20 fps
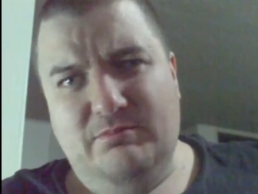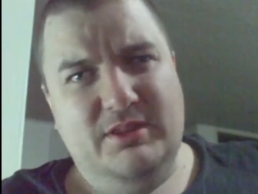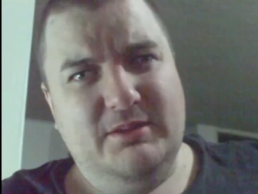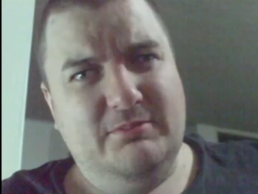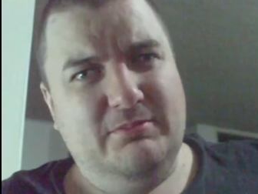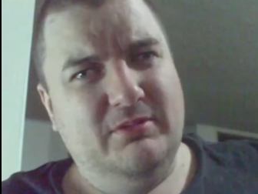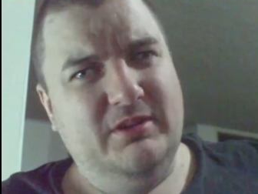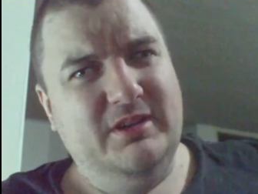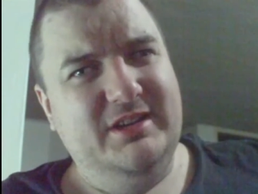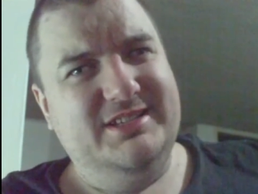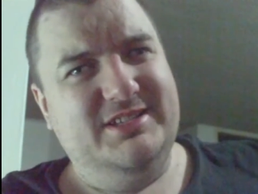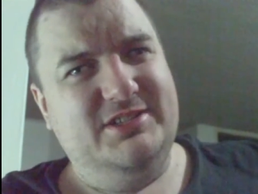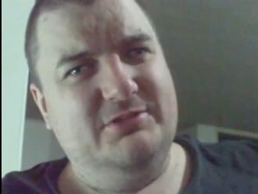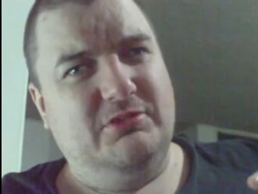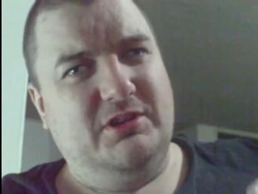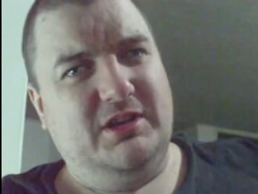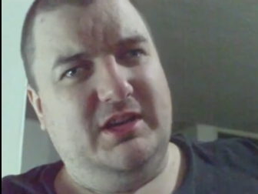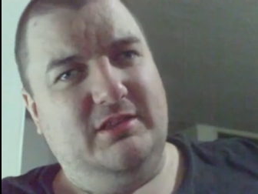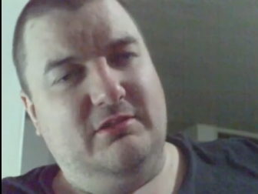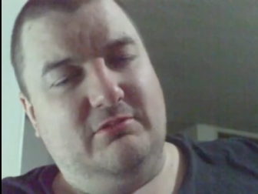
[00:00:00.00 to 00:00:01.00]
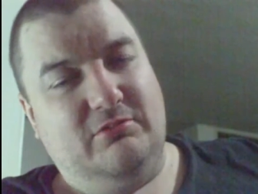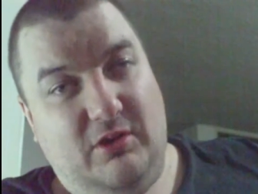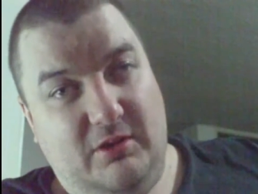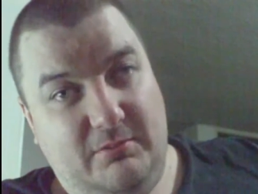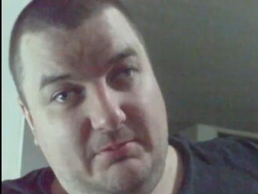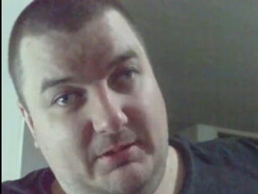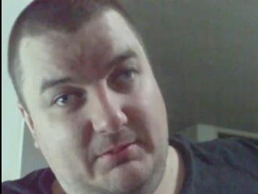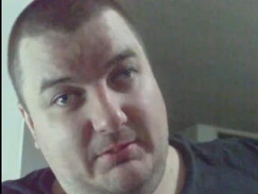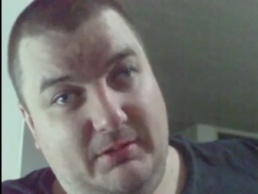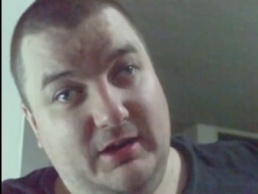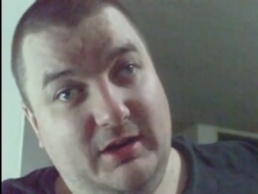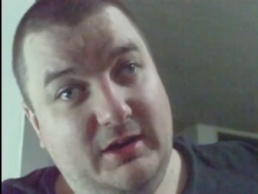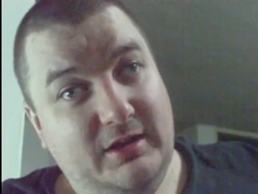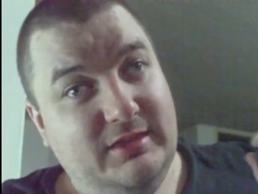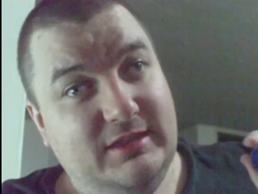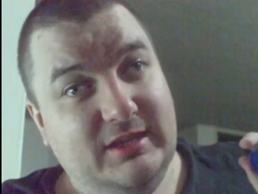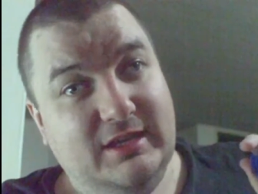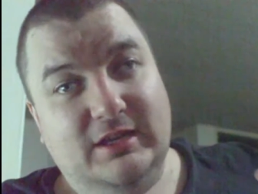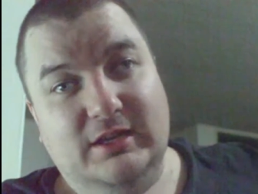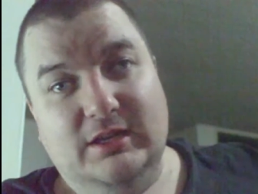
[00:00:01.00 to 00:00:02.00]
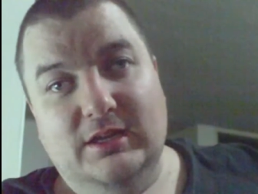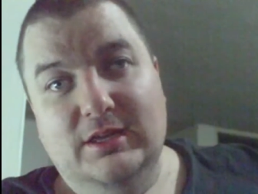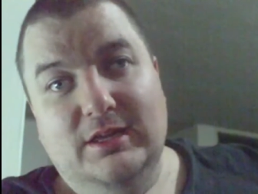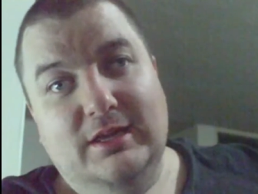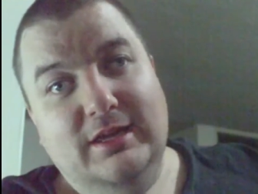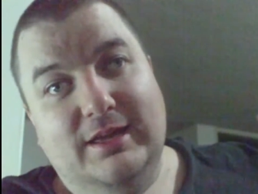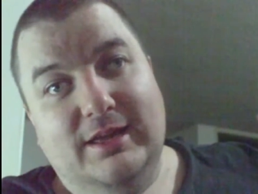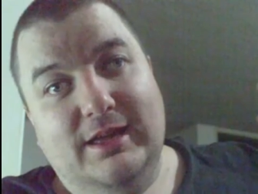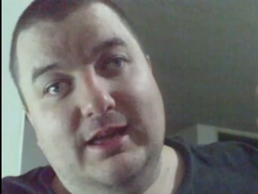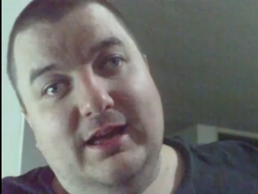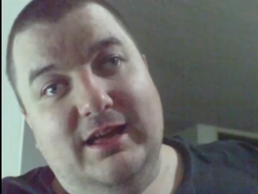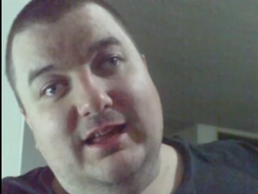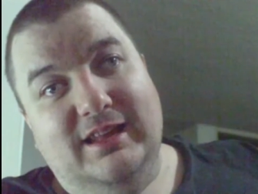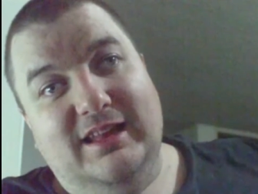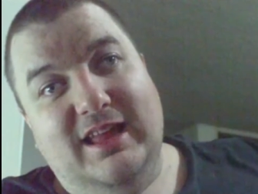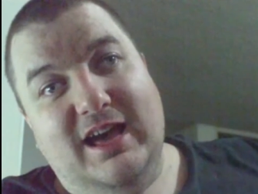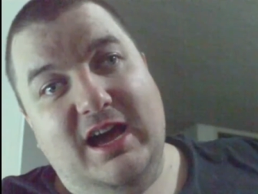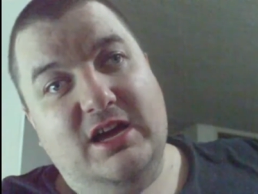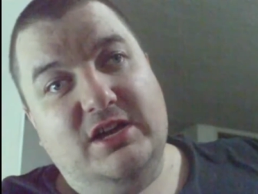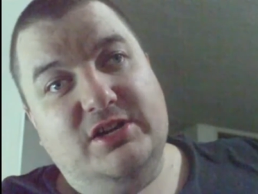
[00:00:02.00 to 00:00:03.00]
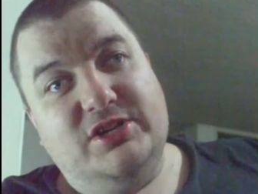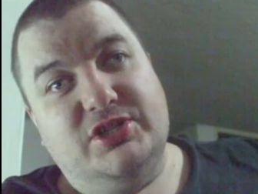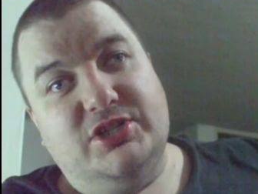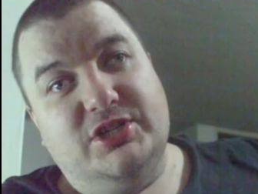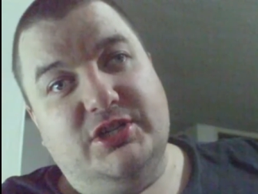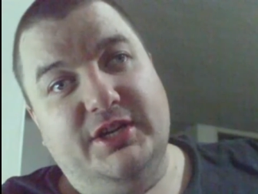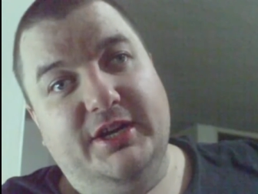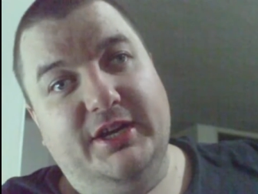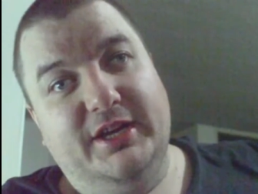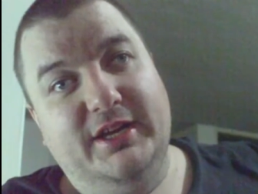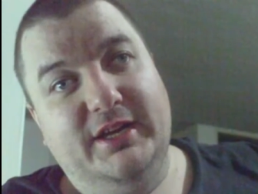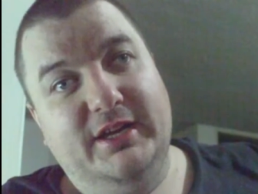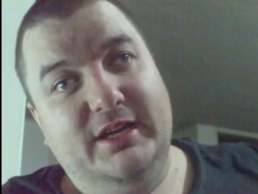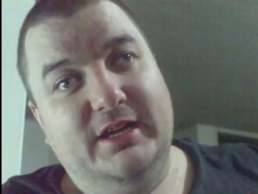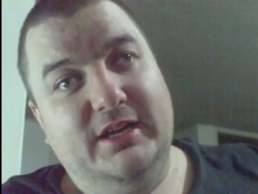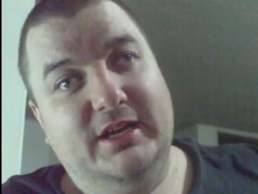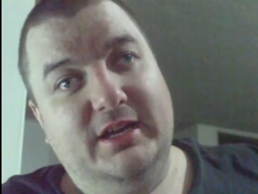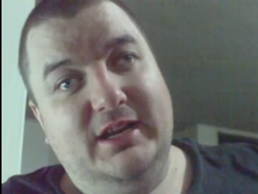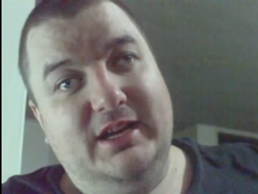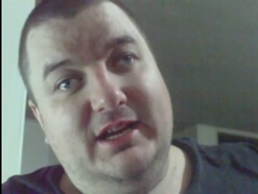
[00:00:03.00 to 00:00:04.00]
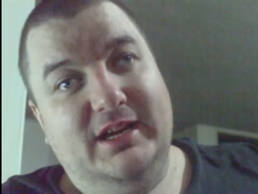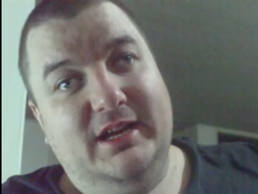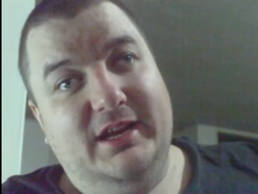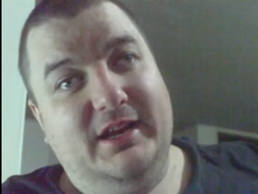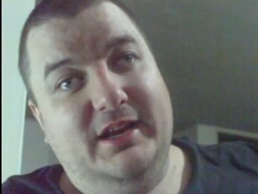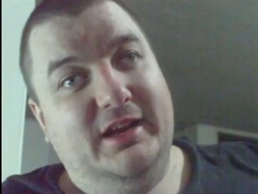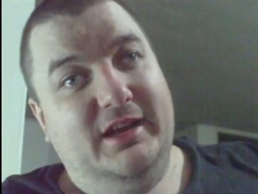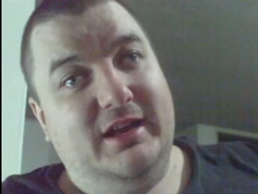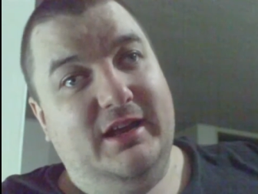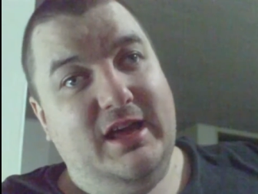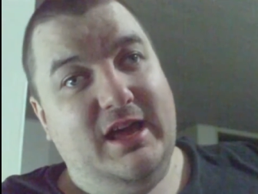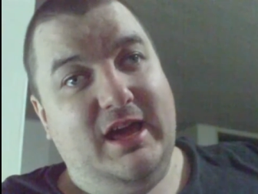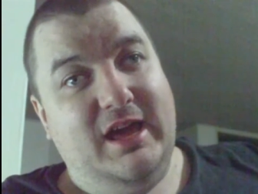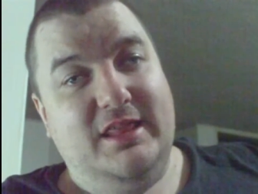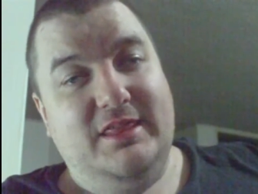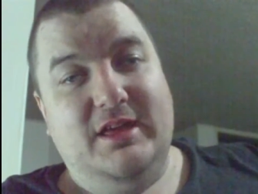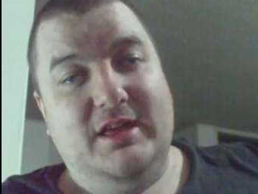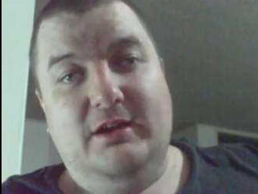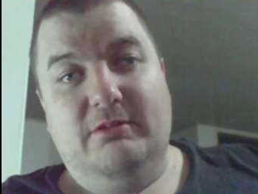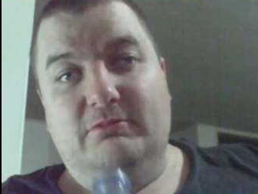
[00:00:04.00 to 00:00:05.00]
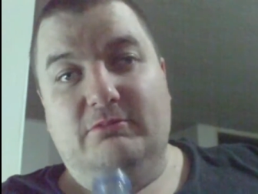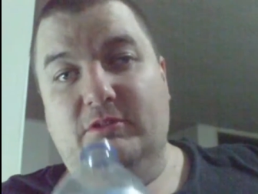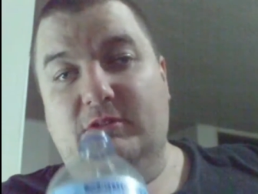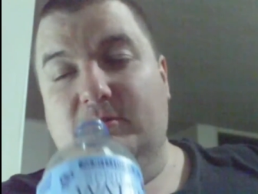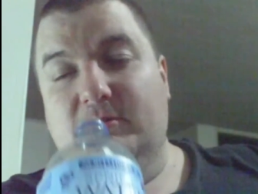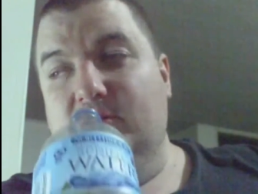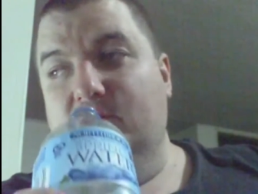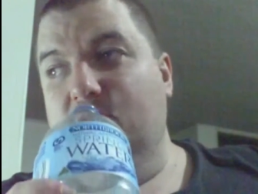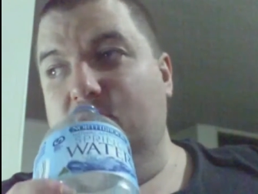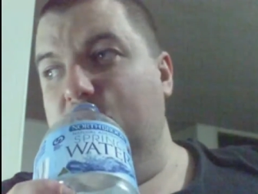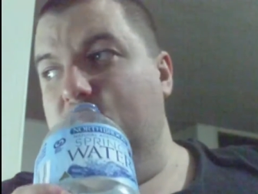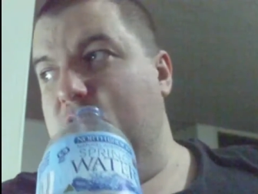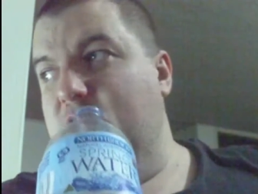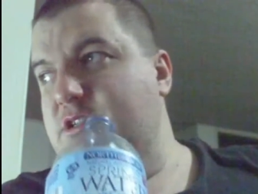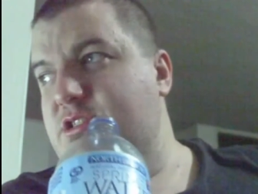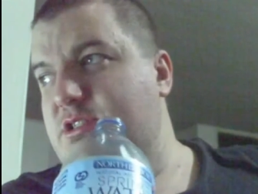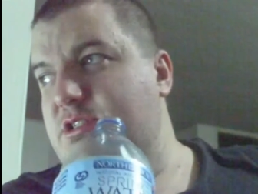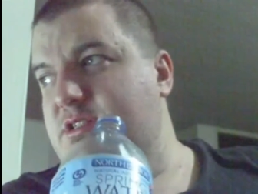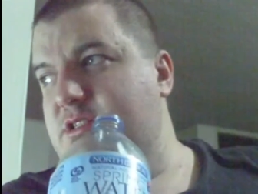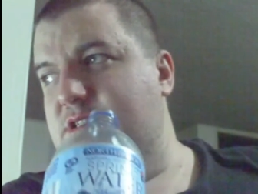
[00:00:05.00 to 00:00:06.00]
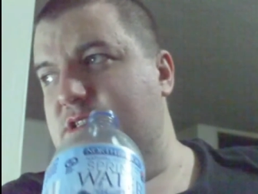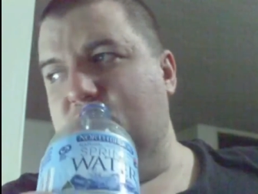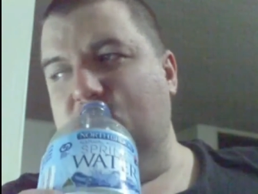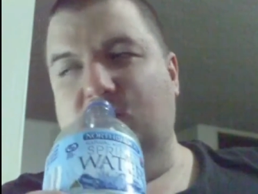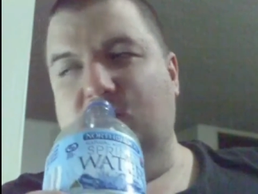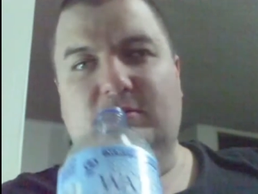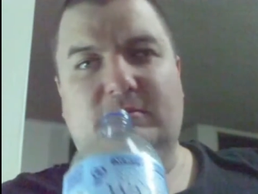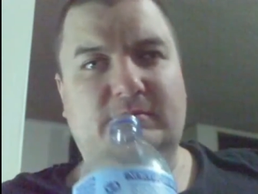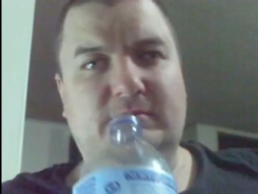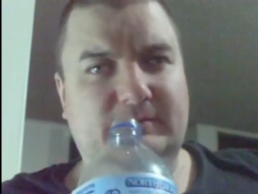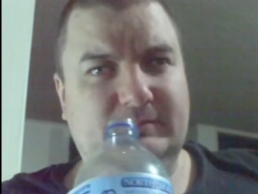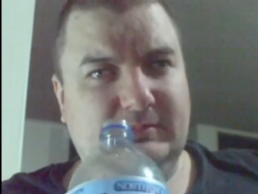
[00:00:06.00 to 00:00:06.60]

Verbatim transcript: But the point is, you want to get the right people, and I think Lash and that would have Lash and Disco.